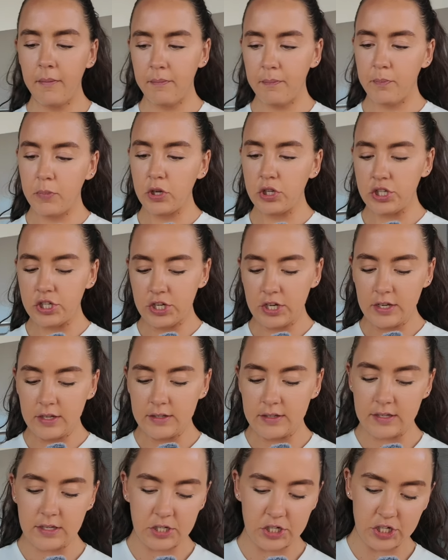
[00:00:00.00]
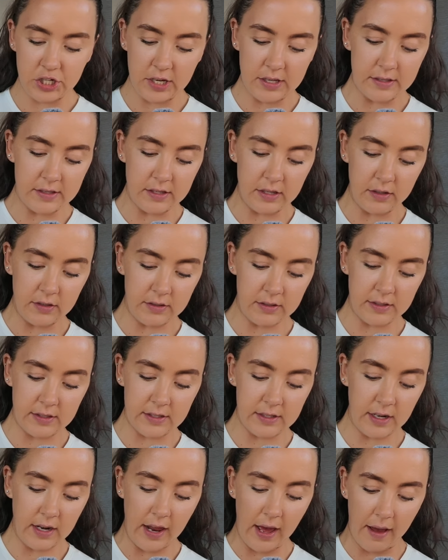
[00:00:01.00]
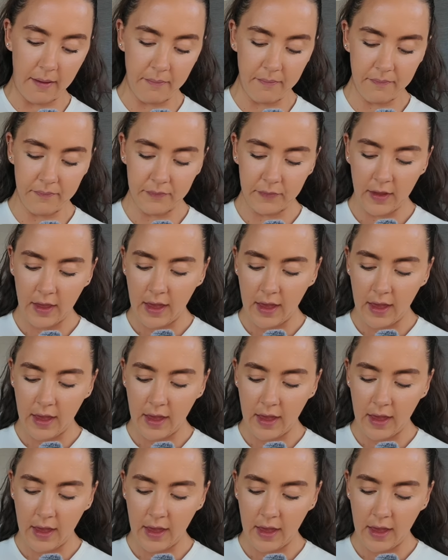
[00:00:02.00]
butcher's schnitzel, still am.